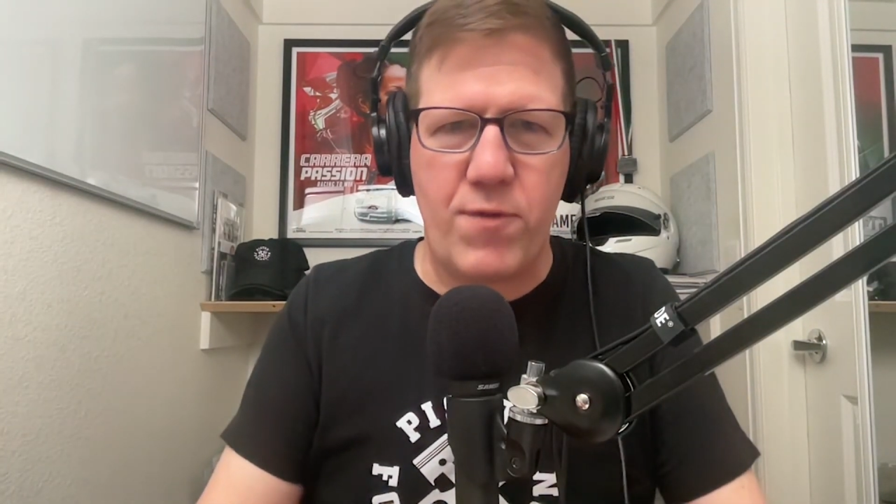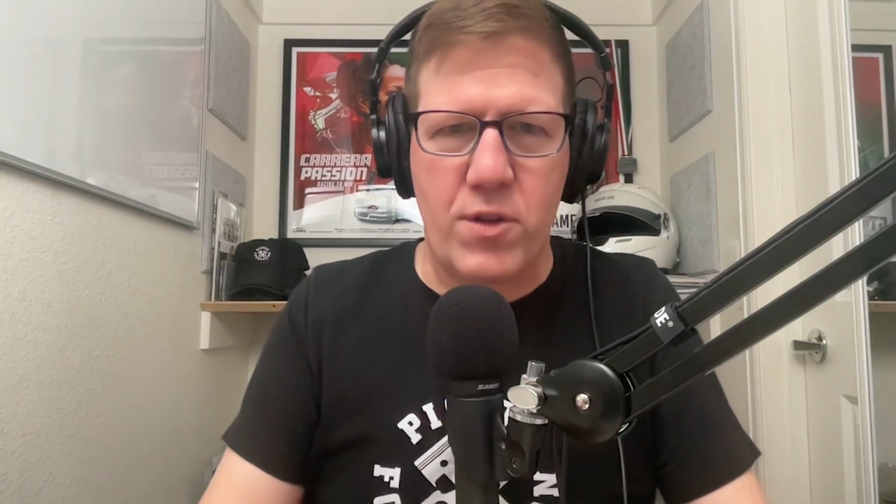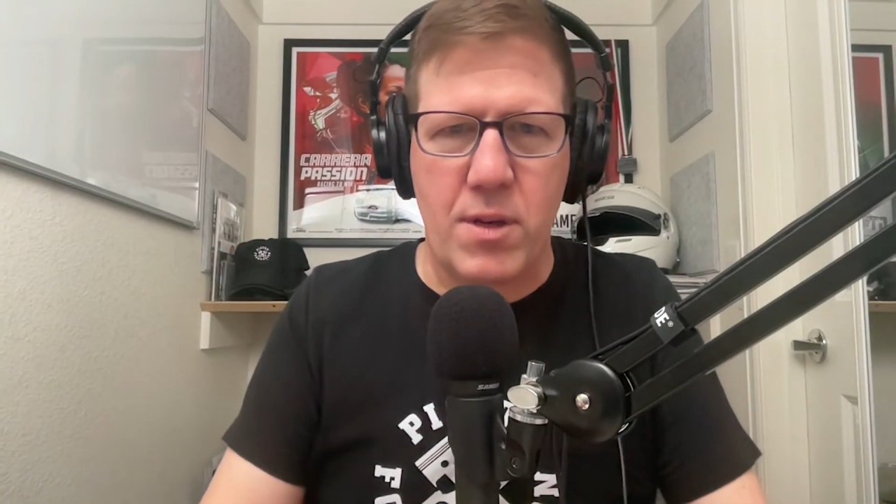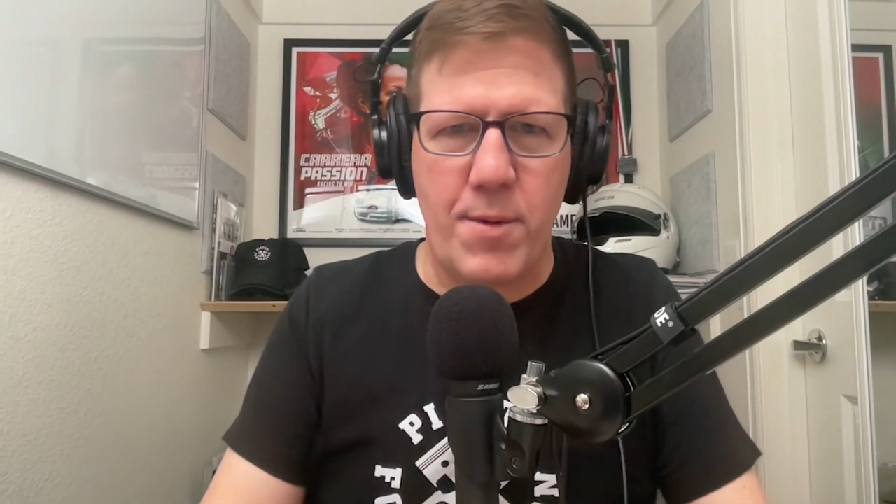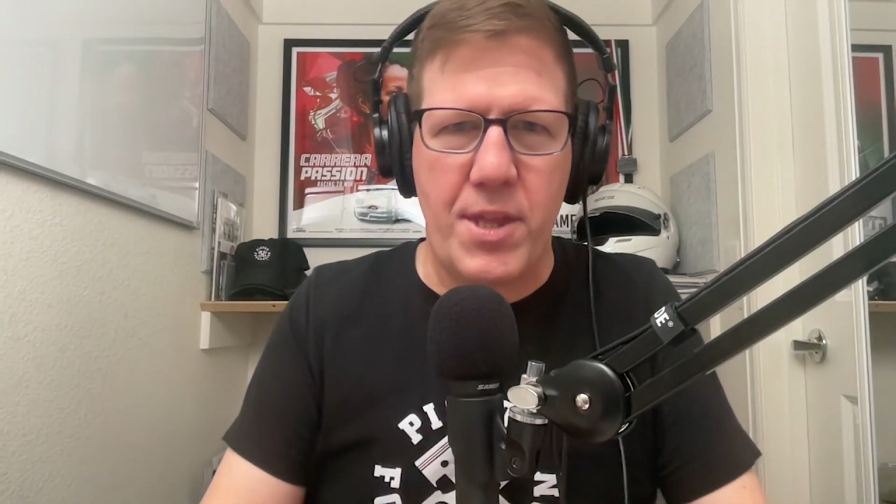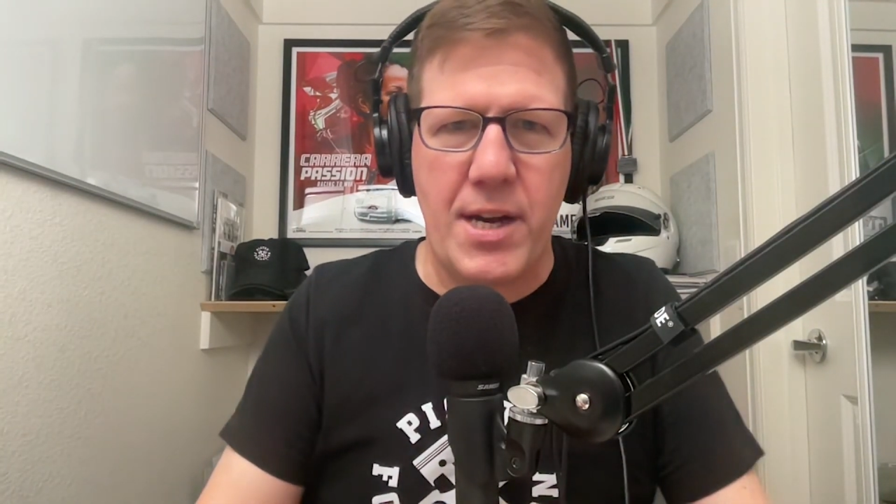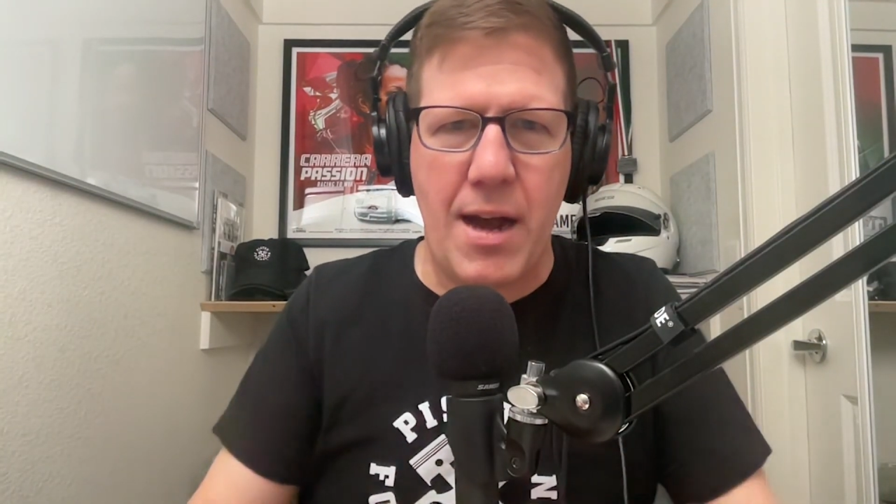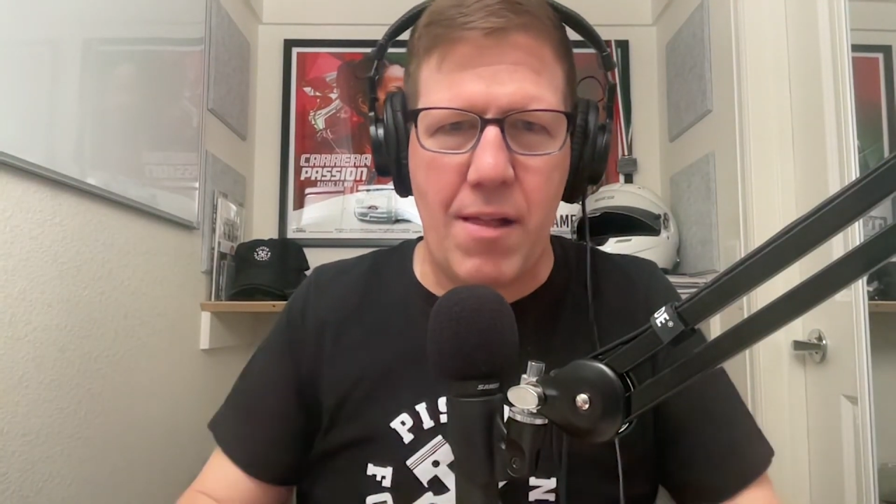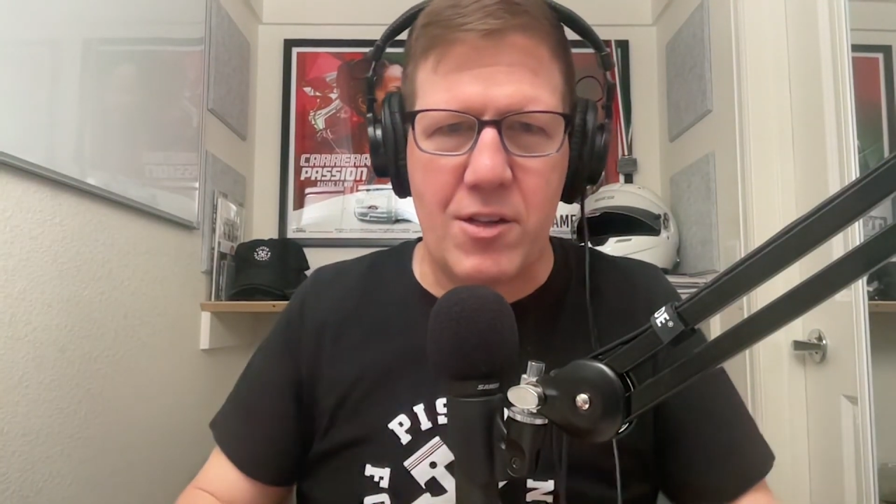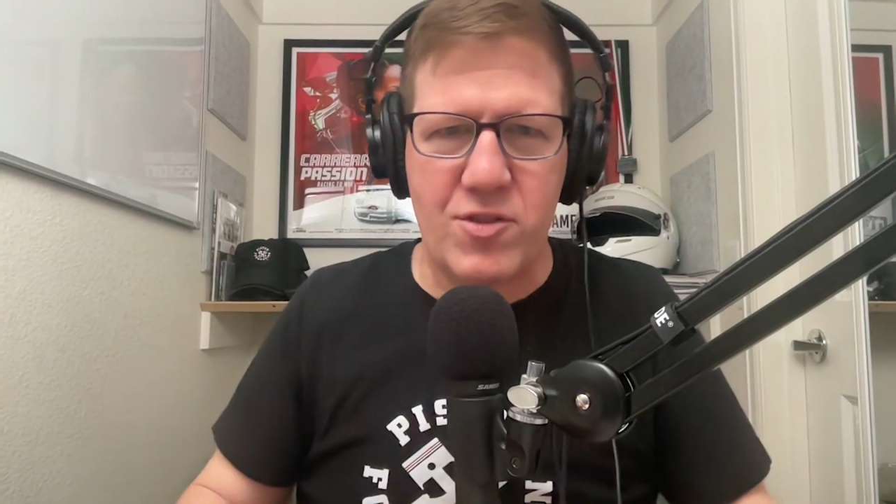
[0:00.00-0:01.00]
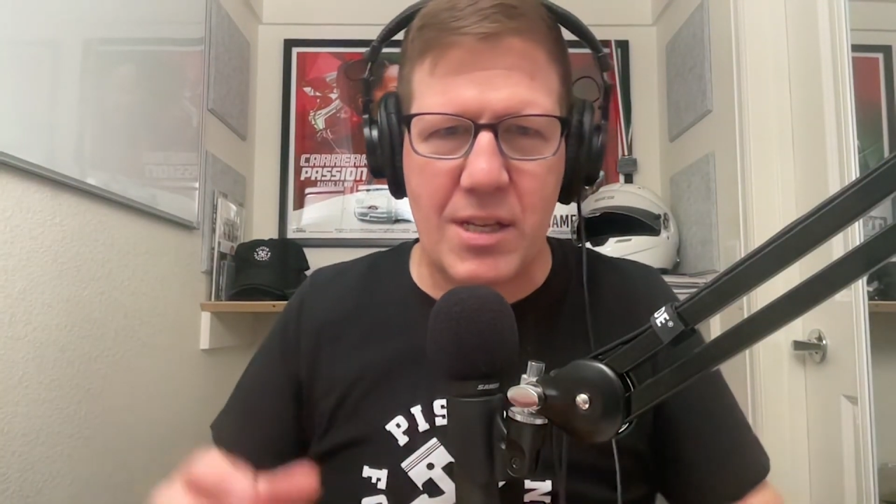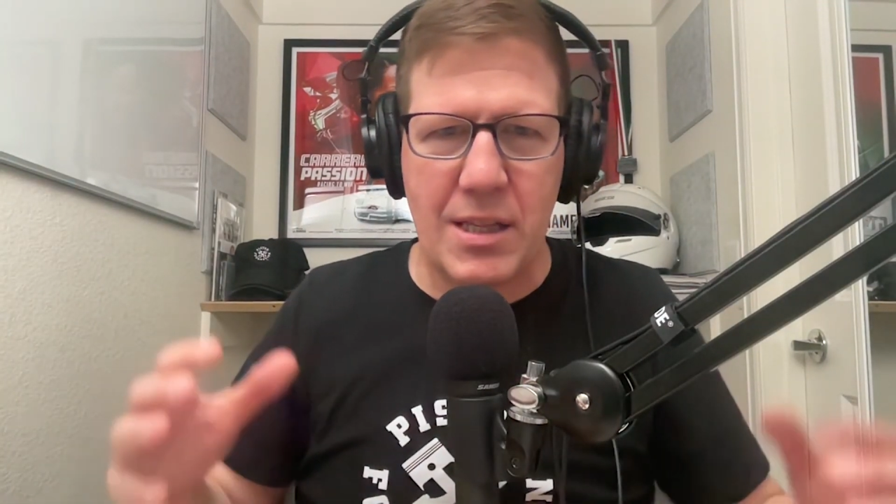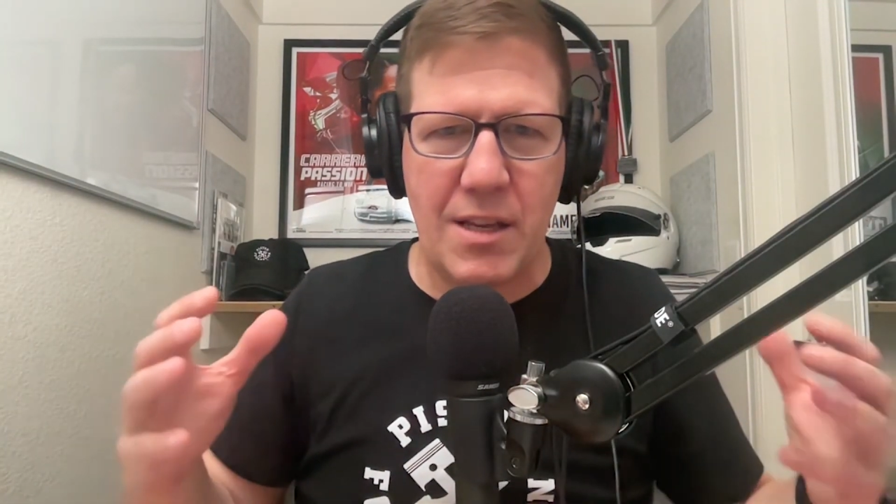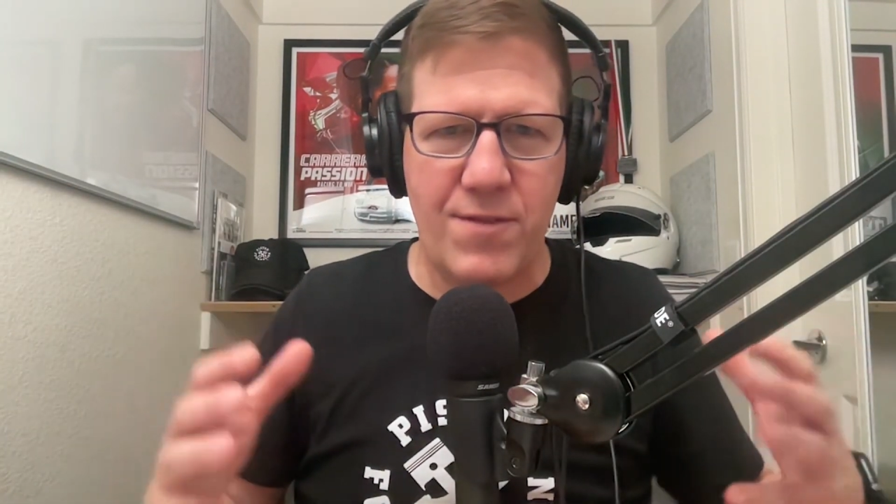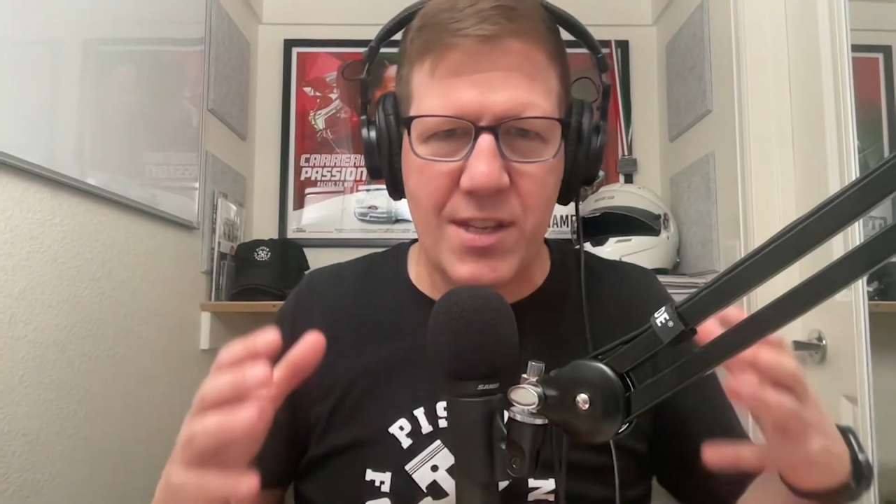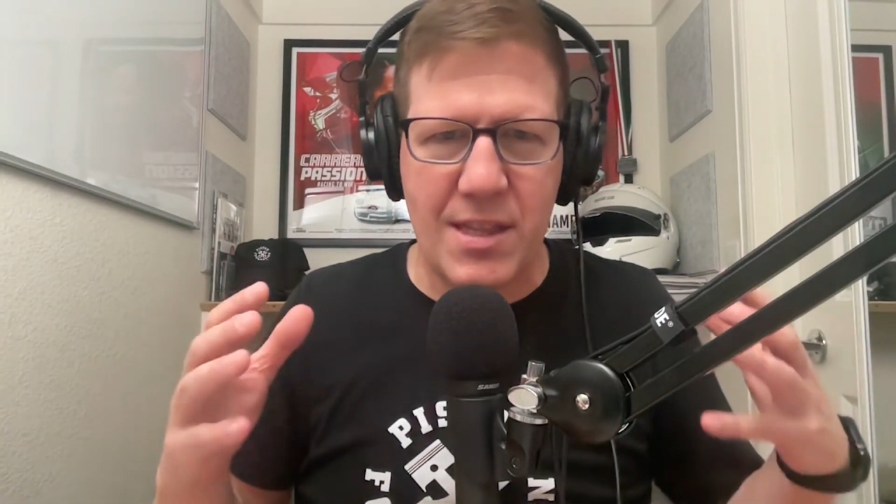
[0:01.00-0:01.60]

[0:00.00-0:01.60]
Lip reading: for some of the knowledge that lives